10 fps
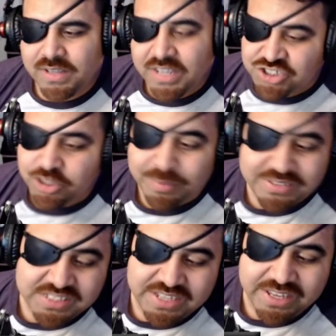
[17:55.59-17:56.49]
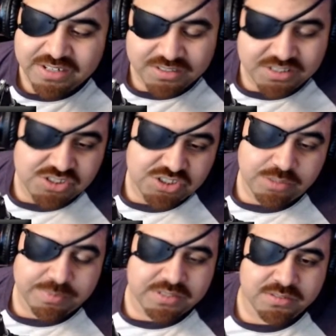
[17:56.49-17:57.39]
He should have been Takeda. He should
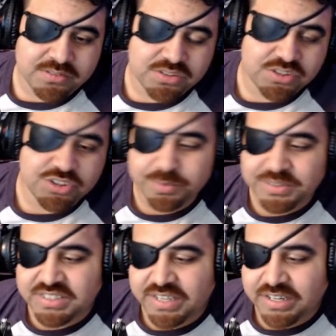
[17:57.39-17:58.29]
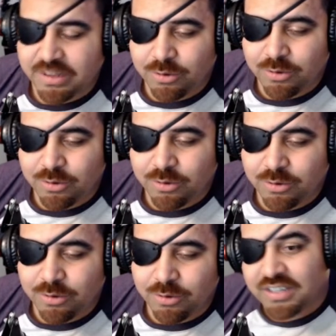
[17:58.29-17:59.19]
have been Takeda. That would have been
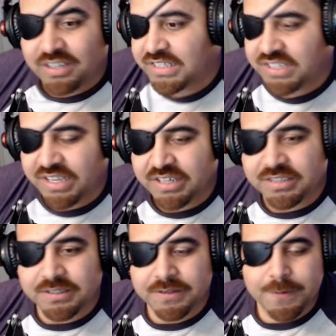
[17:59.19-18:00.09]
good. He looks like Takeda.